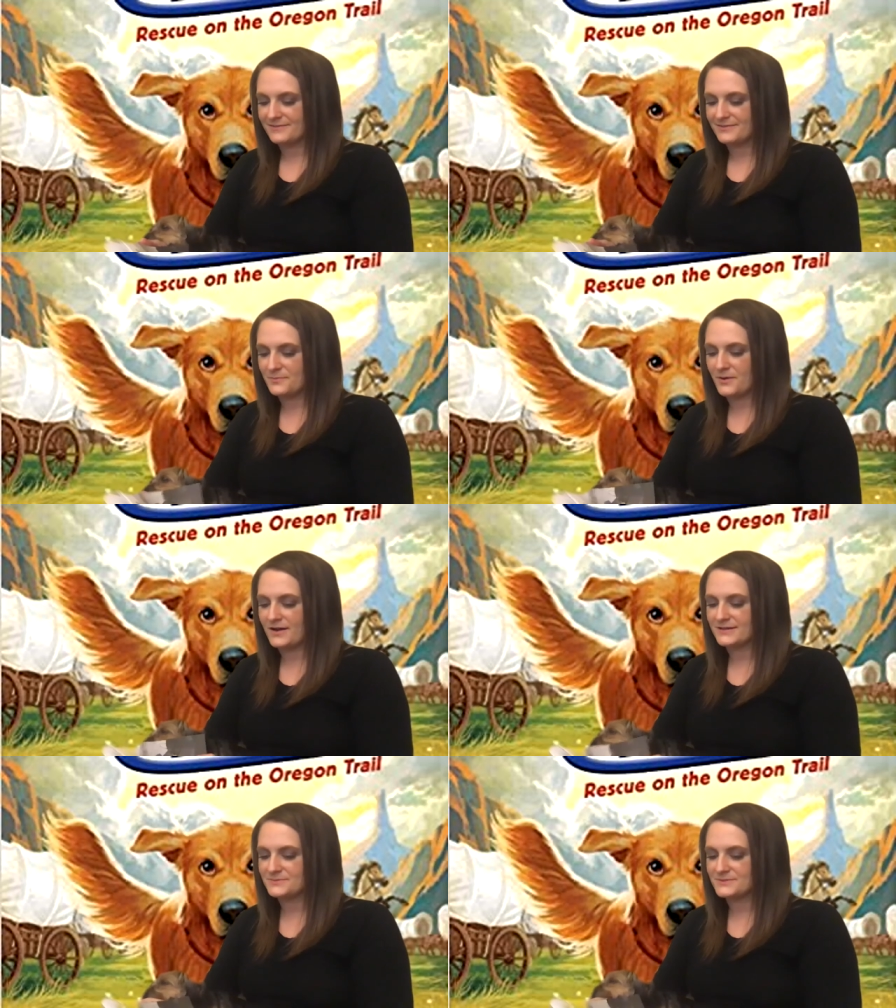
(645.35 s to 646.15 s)
the
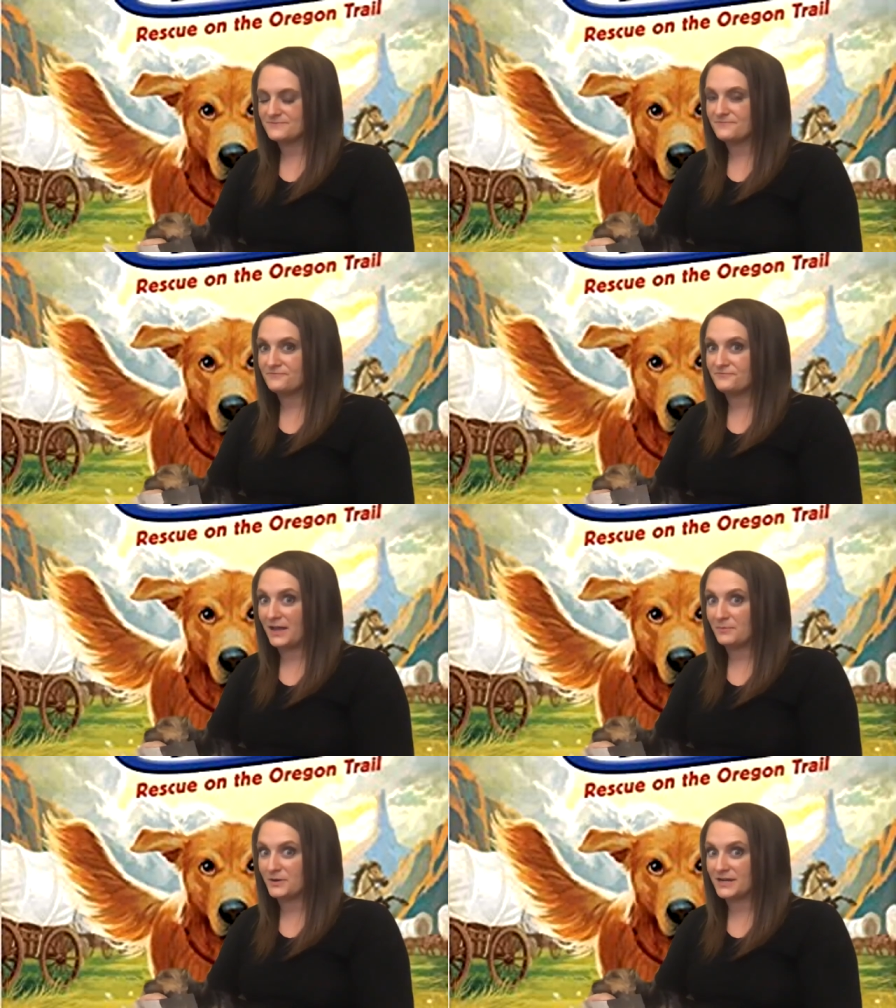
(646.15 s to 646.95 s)
box was
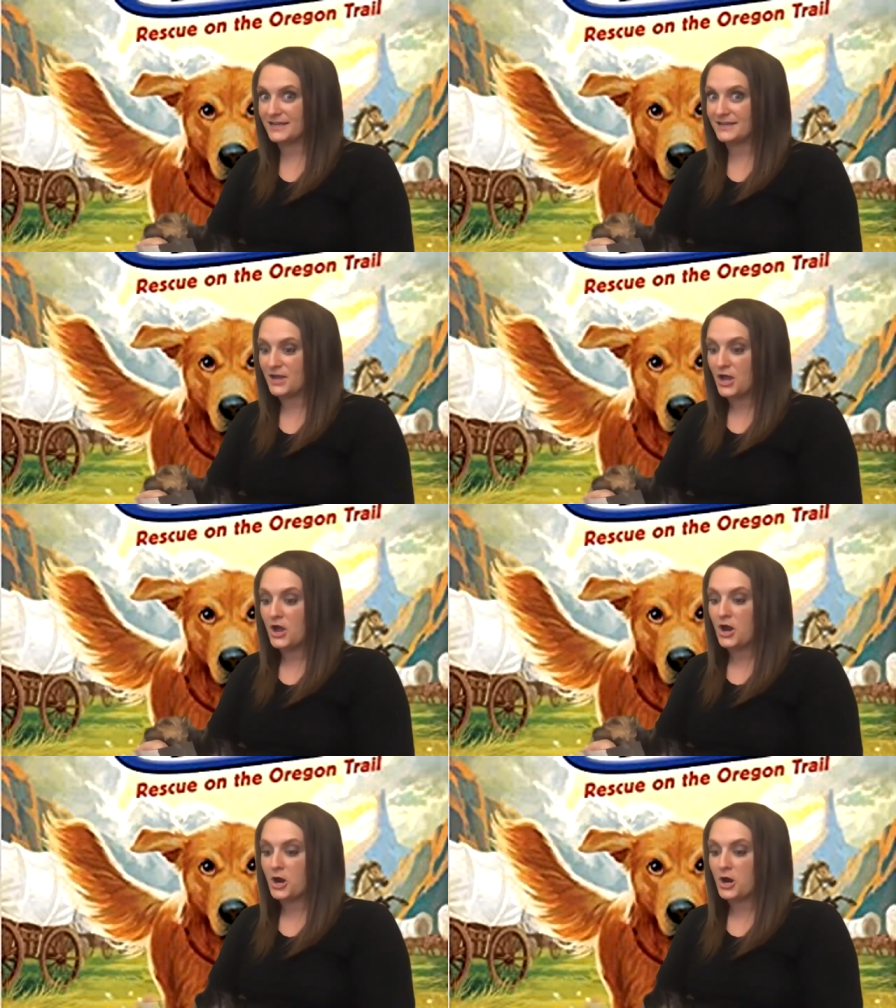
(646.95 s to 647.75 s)
vibrating
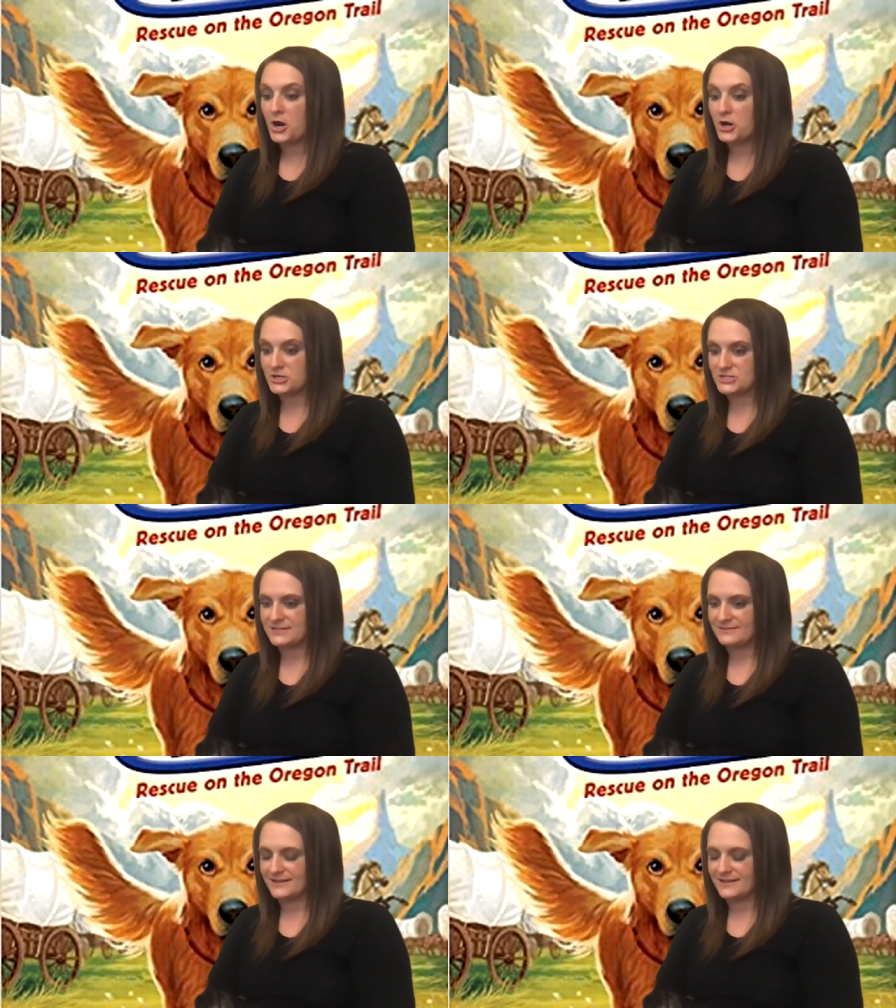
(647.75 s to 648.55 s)

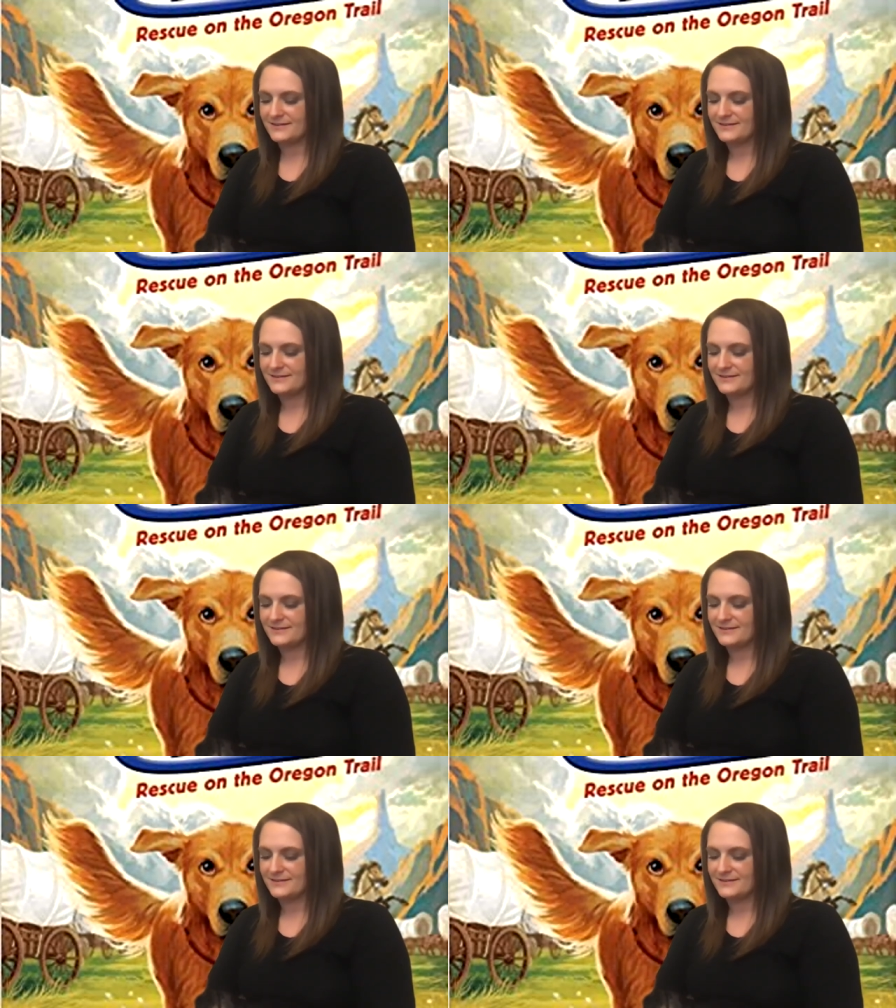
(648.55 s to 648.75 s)
urgently.